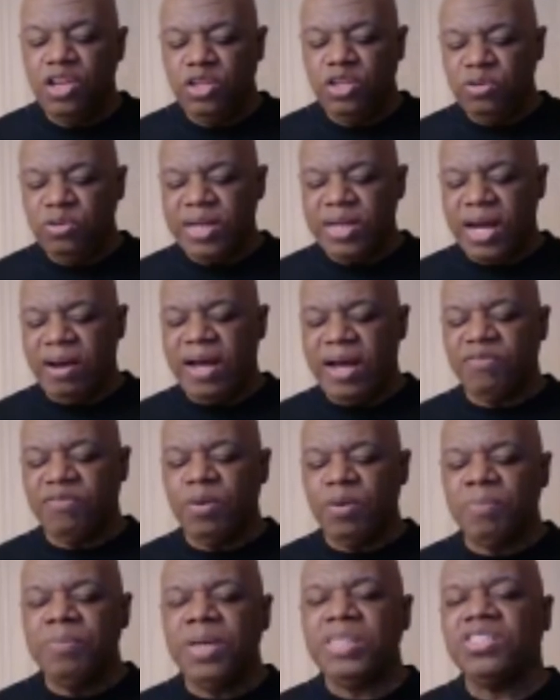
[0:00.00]
you now
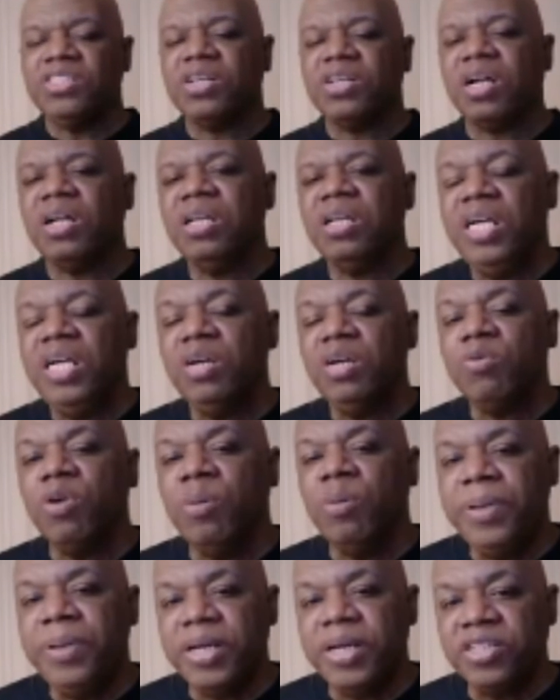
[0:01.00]
have a much
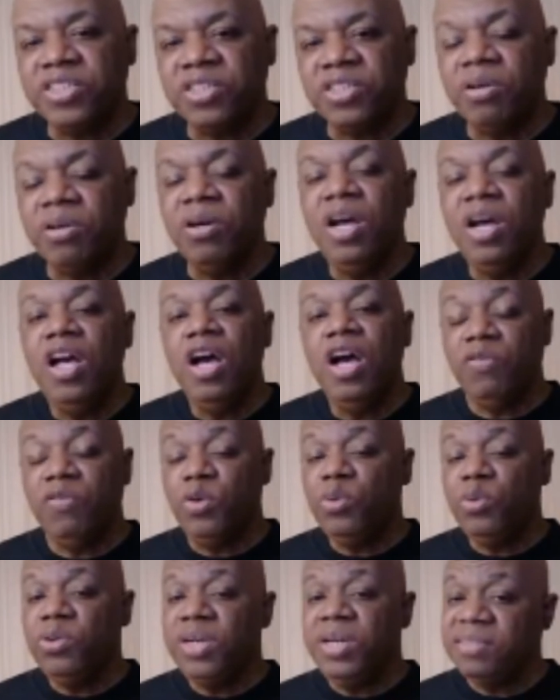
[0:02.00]
clearer picture
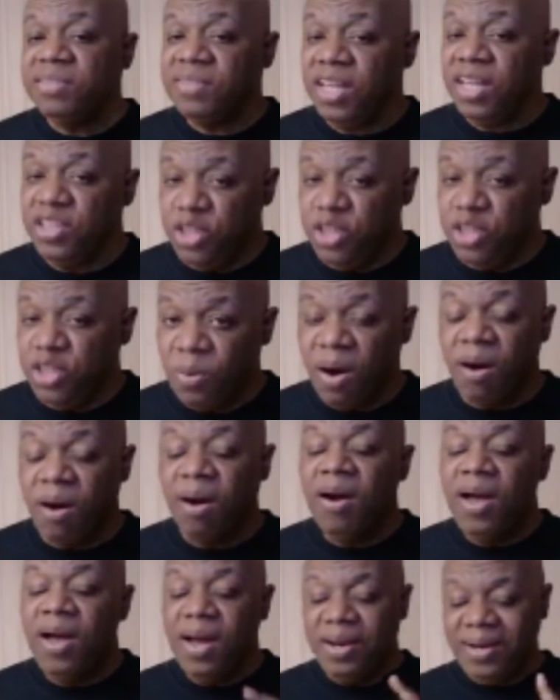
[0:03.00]
of who it is that you are.